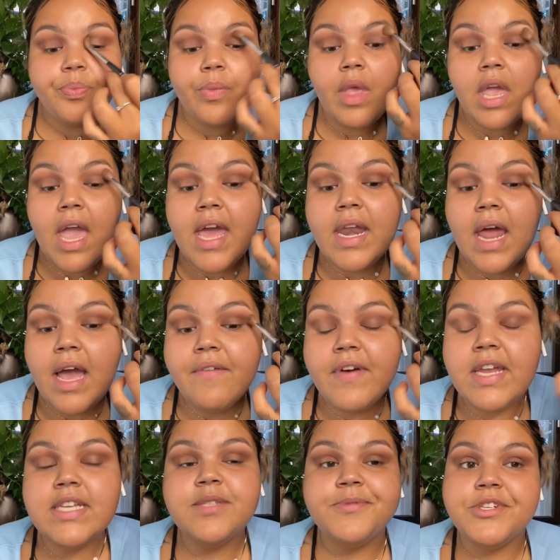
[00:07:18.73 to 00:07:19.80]
I've
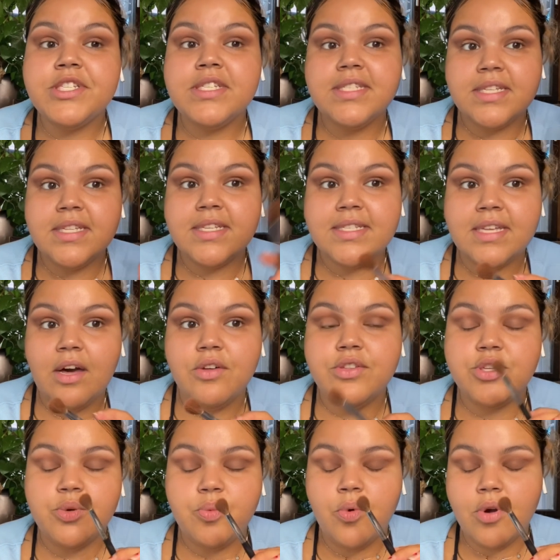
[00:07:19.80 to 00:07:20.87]
had experiences in the South
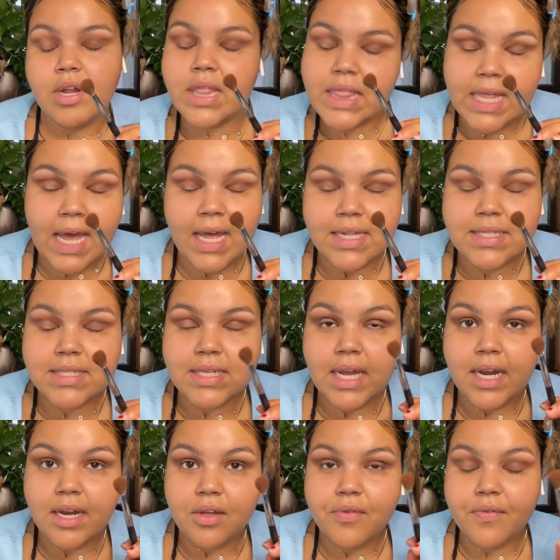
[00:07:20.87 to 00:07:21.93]
to warrant that
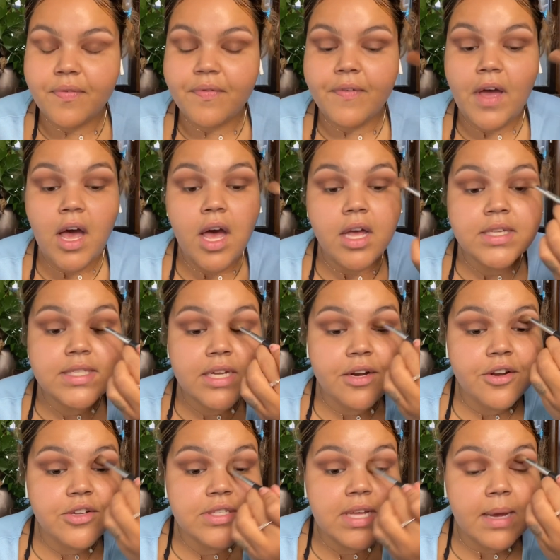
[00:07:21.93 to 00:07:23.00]
kind of
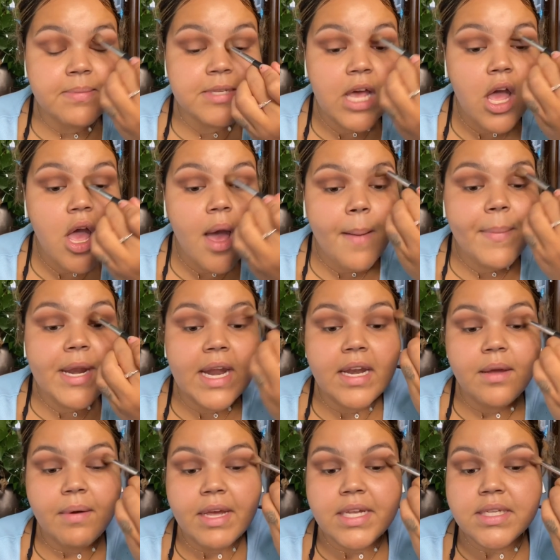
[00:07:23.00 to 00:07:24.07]
stereotypes. But
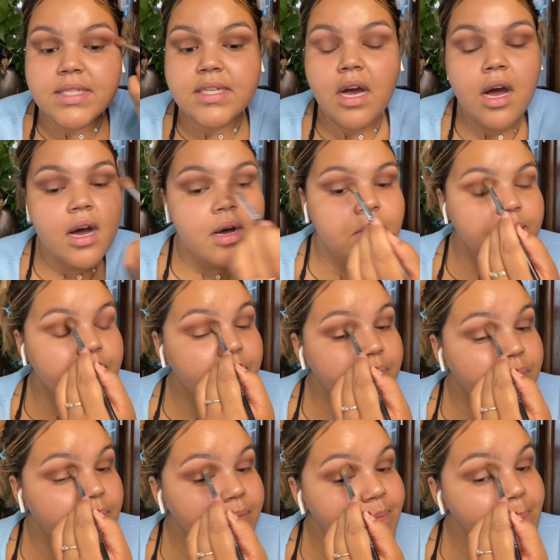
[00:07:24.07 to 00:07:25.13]
anyways, but
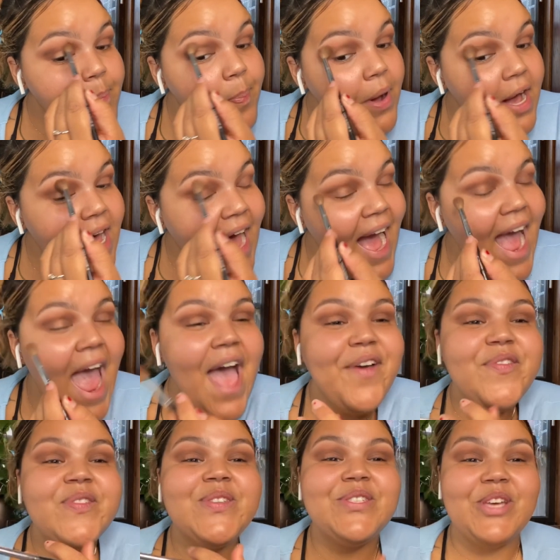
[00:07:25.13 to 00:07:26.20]
I have
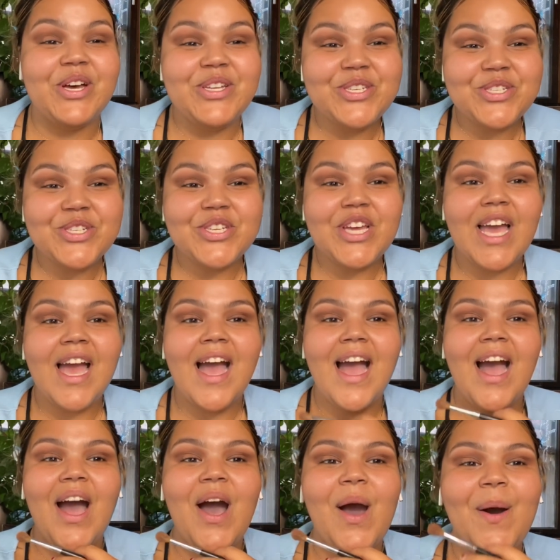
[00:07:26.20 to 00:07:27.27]
such
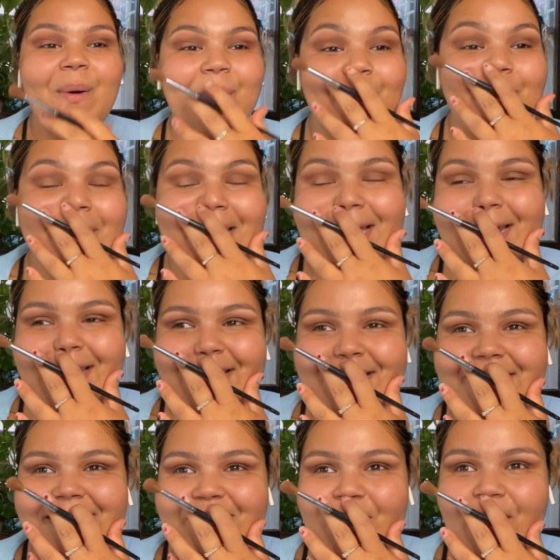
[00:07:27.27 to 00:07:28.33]
a
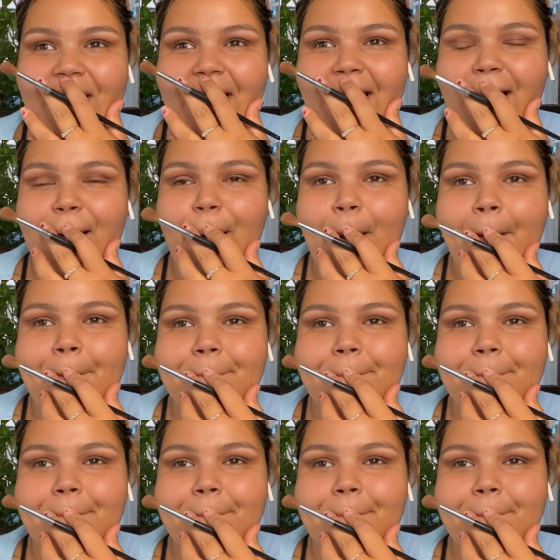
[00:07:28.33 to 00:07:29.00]
weakness, or like I